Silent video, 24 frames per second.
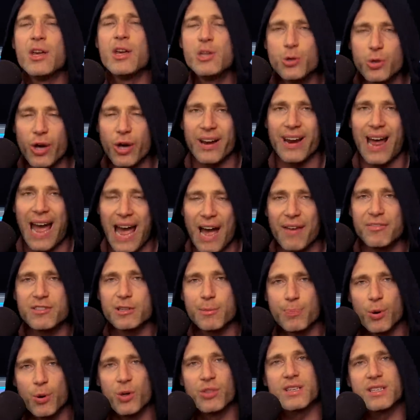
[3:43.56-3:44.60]
you're going to have to
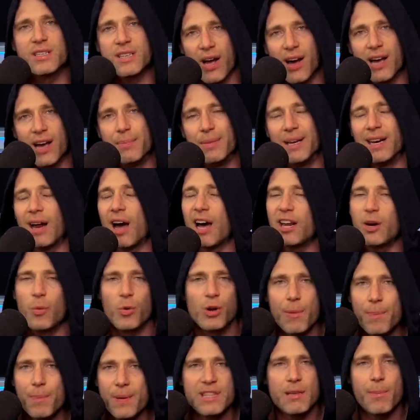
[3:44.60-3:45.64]
put the time in. I don't want
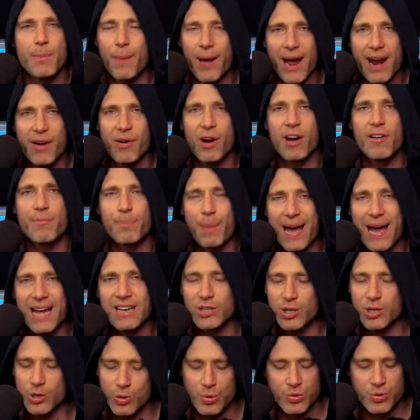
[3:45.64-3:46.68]
to be the bearer of bad
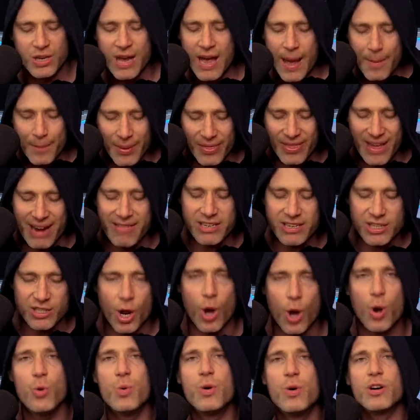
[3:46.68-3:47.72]
news, but there is
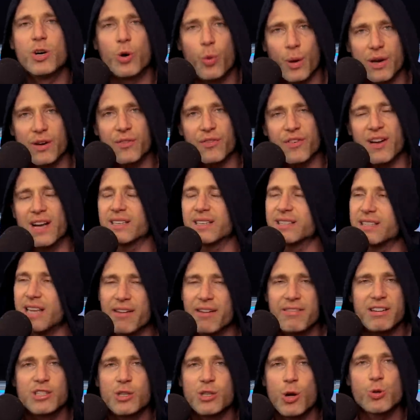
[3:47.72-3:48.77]
no quick fix. There
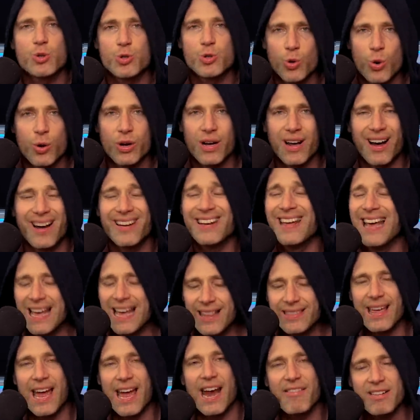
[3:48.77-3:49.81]
is no shortcut.
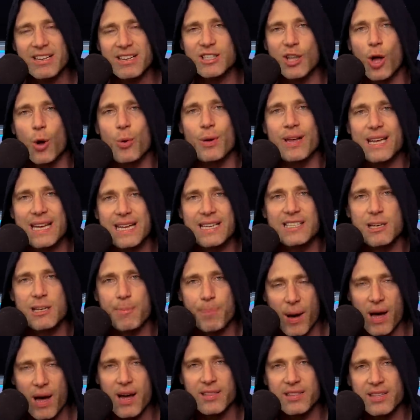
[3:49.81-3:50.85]
There is no easy
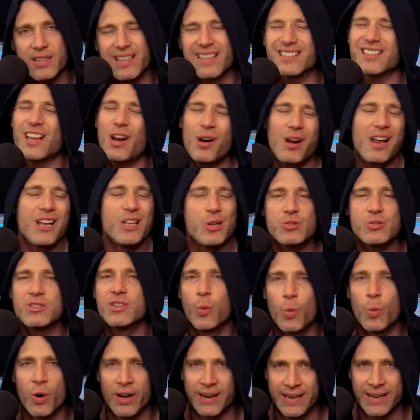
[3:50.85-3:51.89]
path to this. I don't like using the
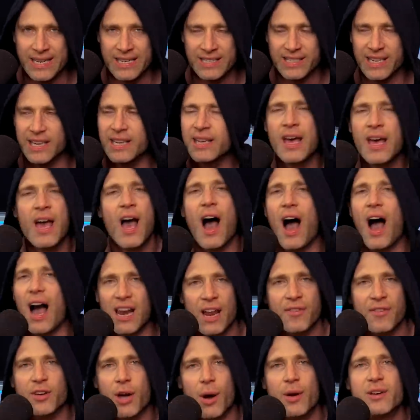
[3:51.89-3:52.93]
word easy. I
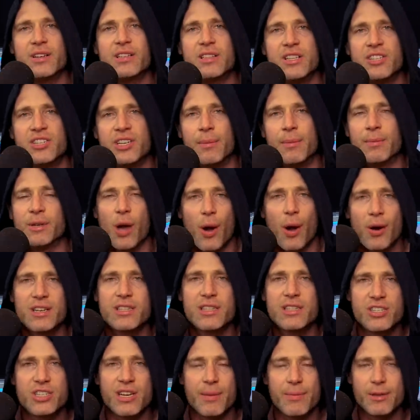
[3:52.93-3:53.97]
love going to the gym. Going to
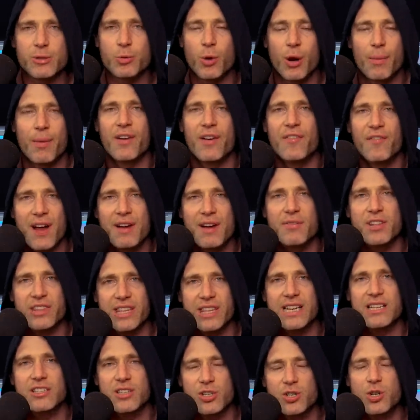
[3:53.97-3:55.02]
the gym is one of my favorite
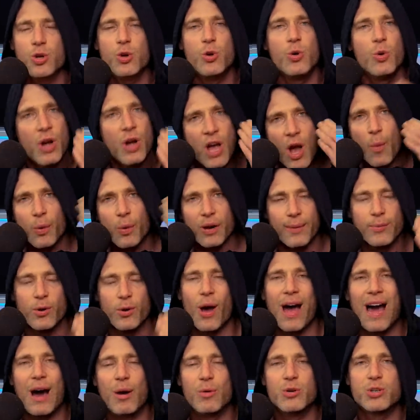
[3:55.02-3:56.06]
things to do when I'm not
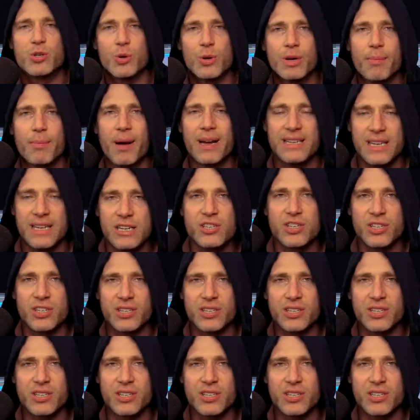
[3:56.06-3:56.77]
out doing my ninja